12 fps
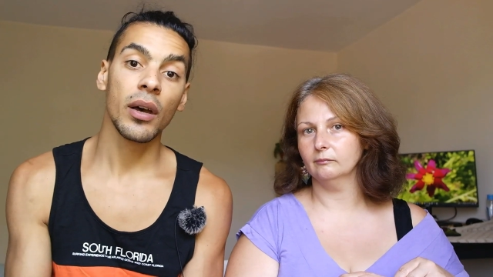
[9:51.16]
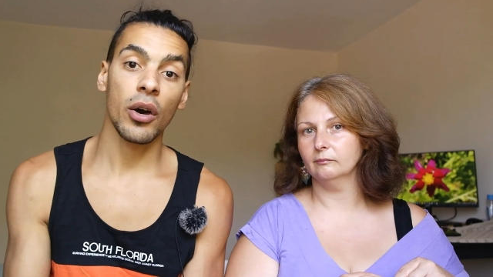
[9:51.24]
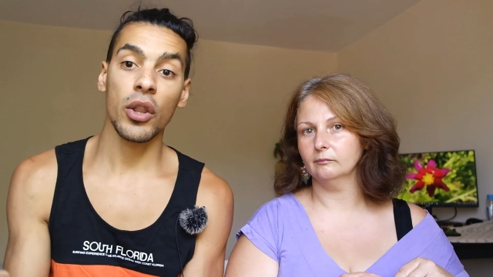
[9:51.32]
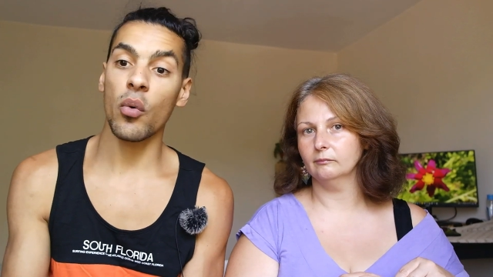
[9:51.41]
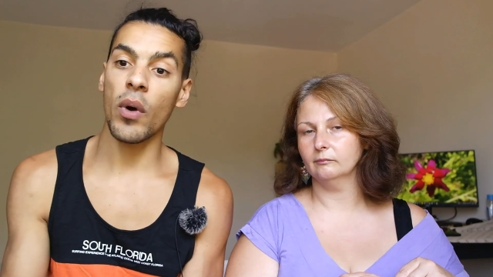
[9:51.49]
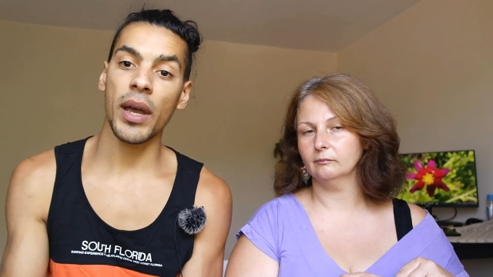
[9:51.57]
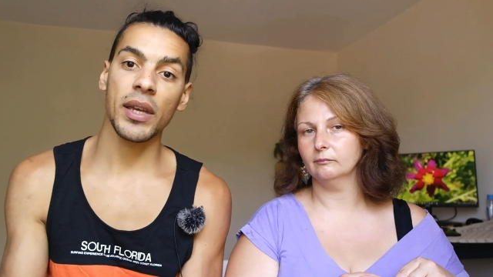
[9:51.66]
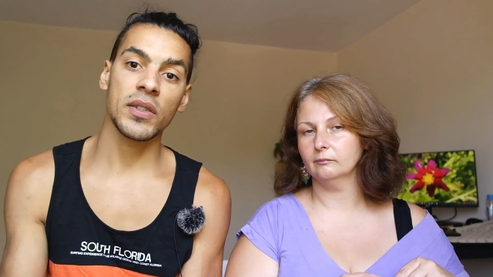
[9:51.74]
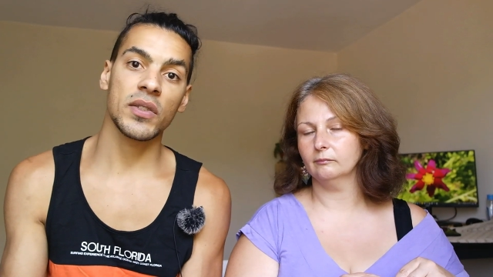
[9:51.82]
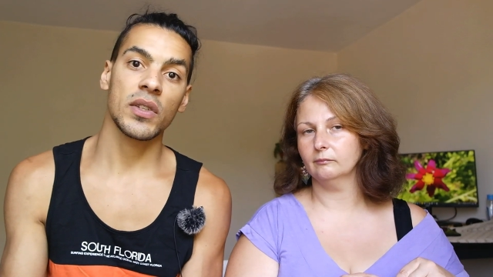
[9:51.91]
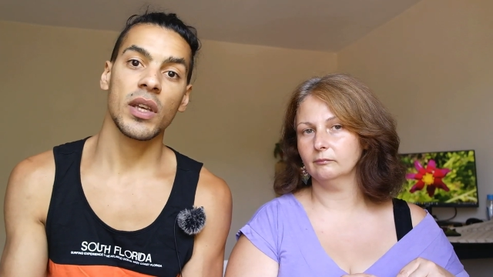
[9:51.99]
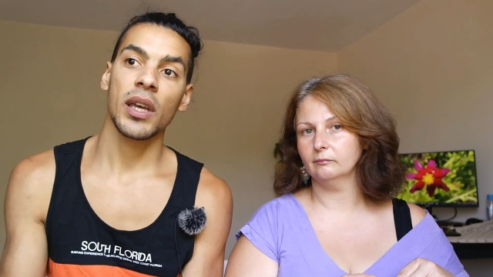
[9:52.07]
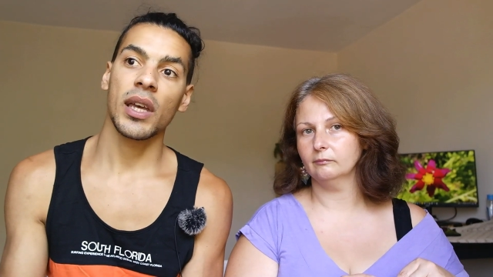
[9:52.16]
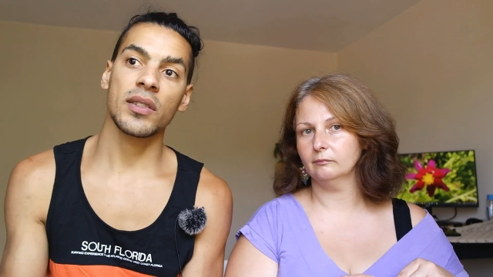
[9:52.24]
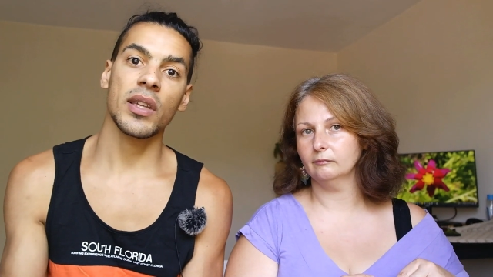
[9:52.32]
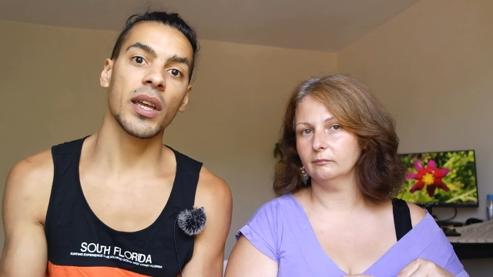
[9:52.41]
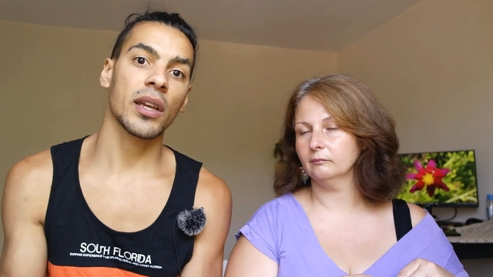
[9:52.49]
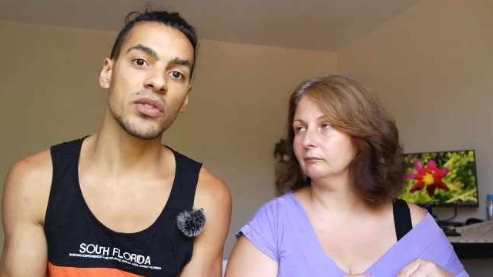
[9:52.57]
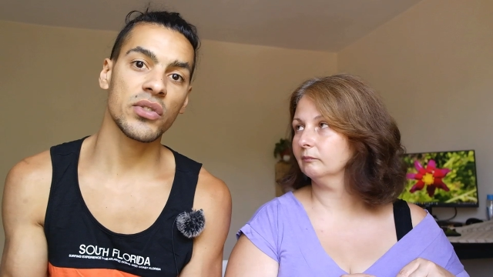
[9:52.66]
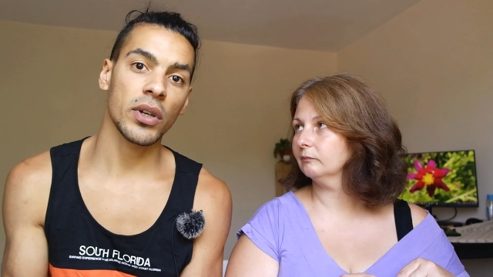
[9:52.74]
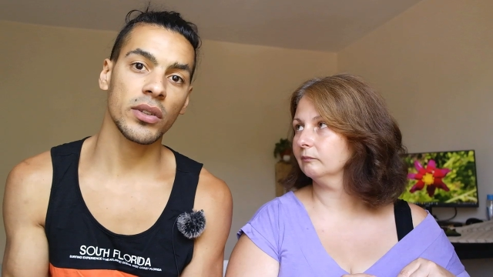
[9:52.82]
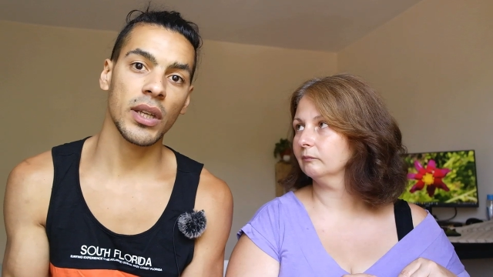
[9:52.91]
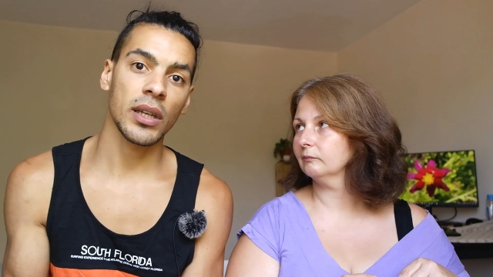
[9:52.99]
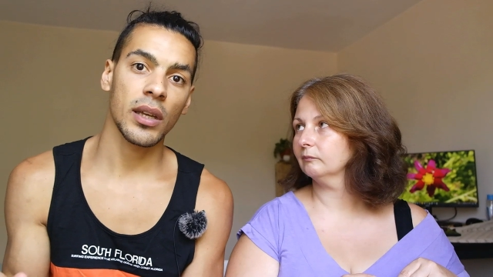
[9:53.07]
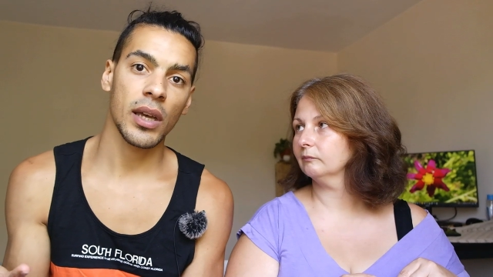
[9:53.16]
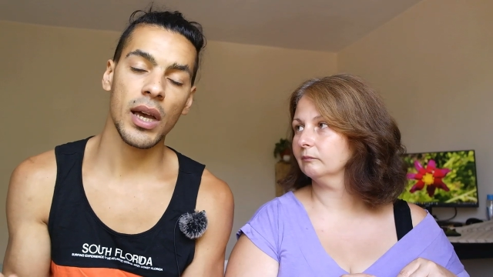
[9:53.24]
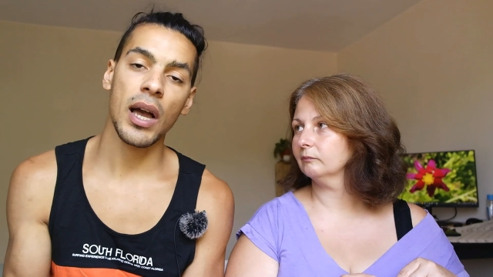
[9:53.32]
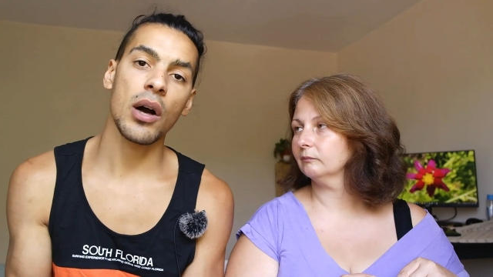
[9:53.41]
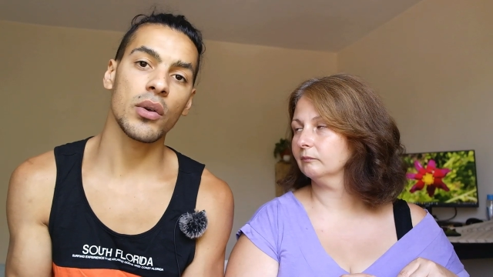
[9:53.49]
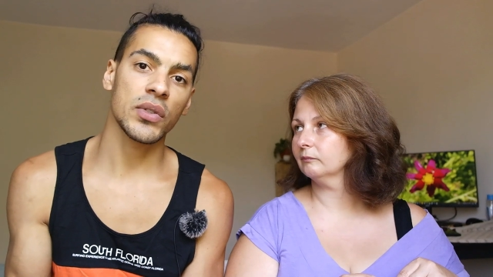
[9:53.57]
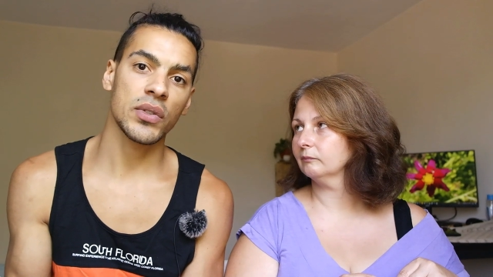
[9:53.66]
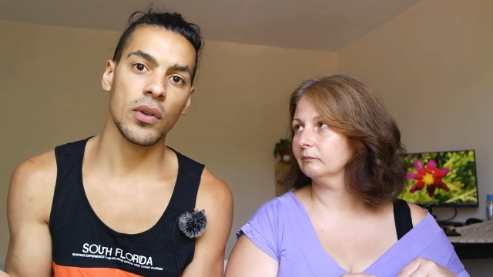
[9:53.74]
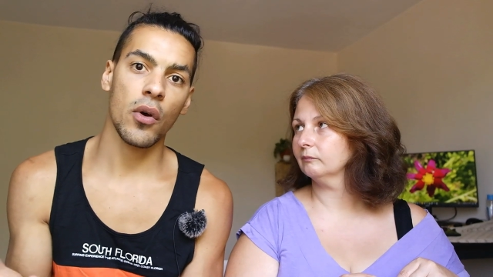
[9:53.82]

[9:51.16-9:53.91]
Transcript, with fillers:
Speaker 1: Otherwise, it's like constructing a house